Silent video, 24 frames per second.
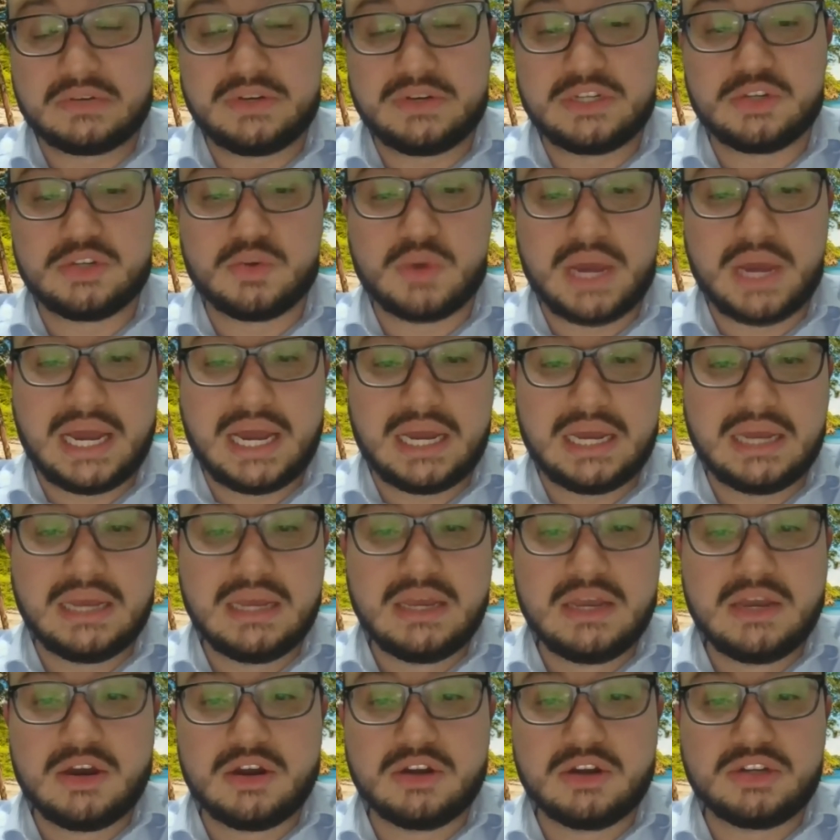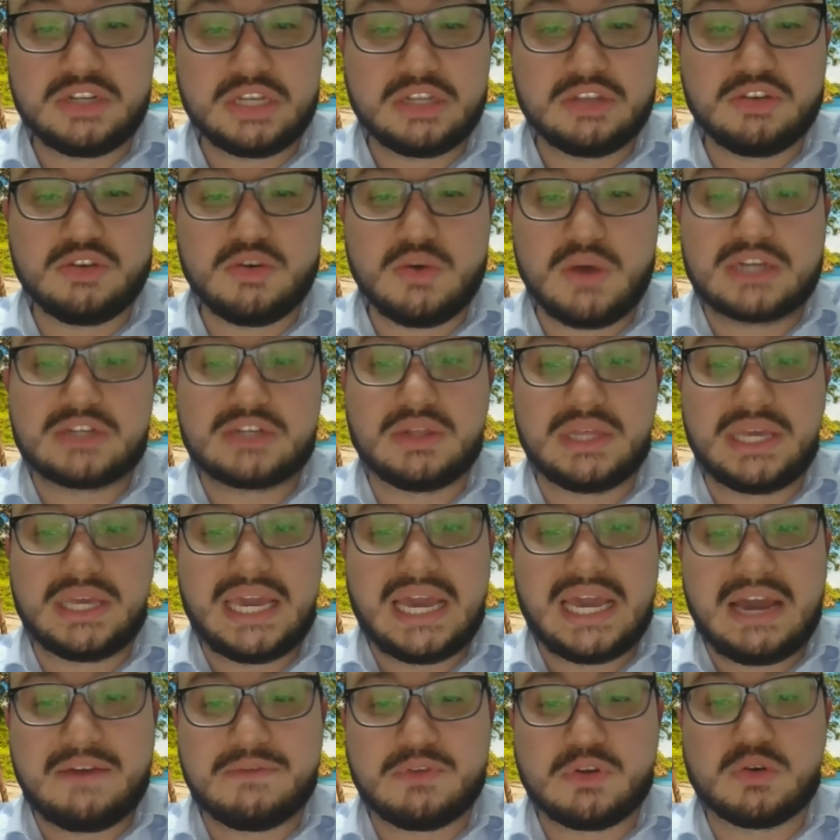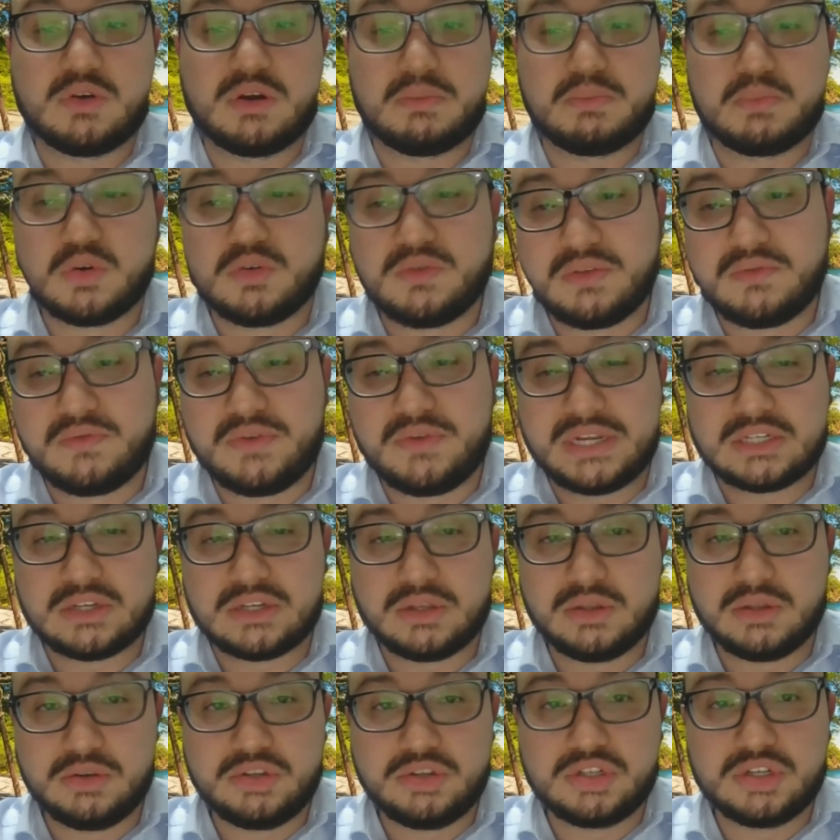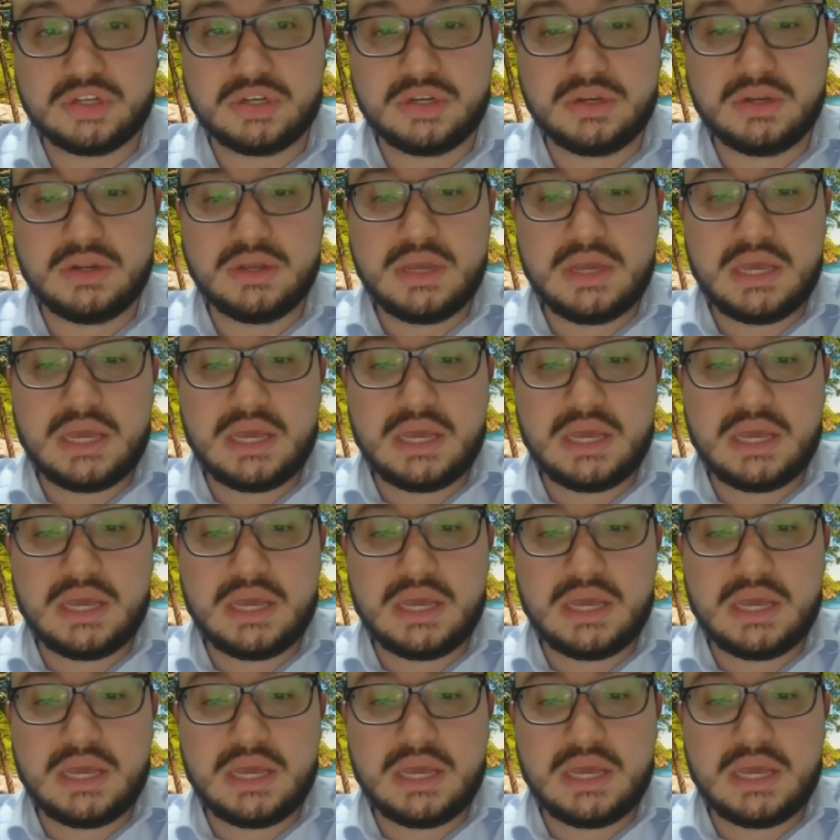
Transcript: into Caja until you actually have your approval resolution,